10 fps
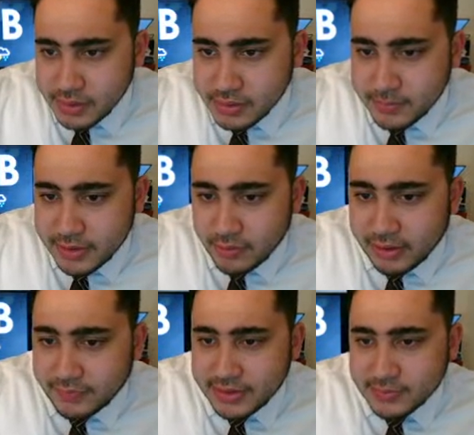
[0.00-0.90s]
It'd be
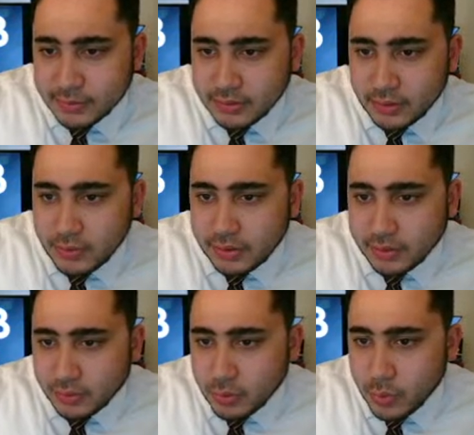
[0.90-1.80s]
great if these would load a
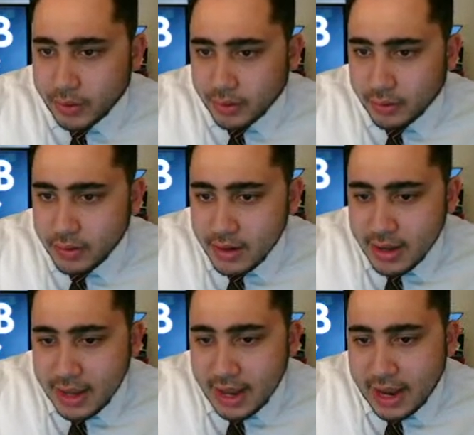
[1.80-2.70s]
little quicker.
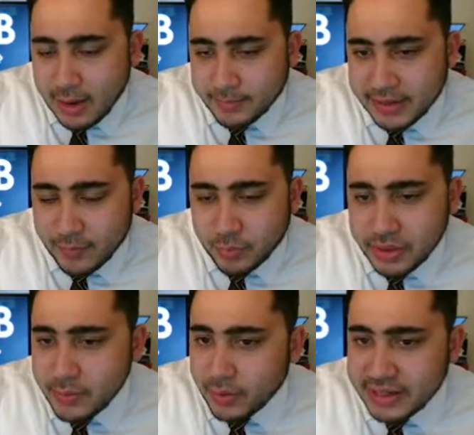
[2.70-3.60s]
I
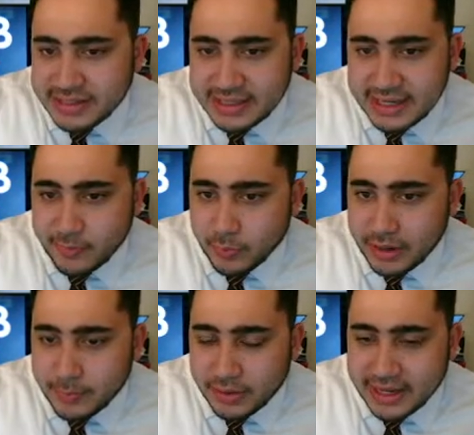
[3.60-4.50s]
really want to see if we're
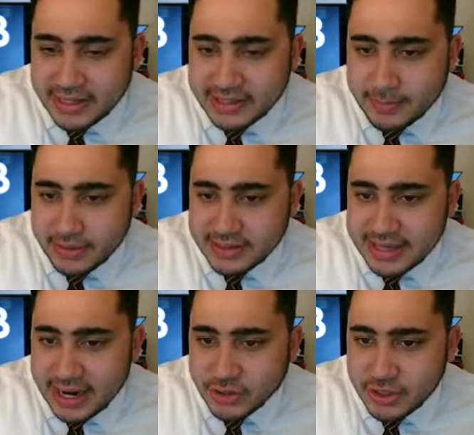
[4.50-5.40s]
able to get some of this
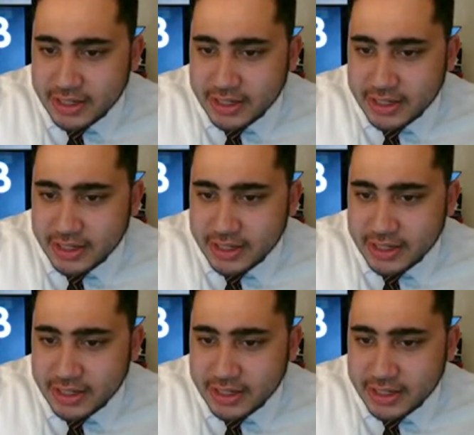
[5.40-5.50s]
action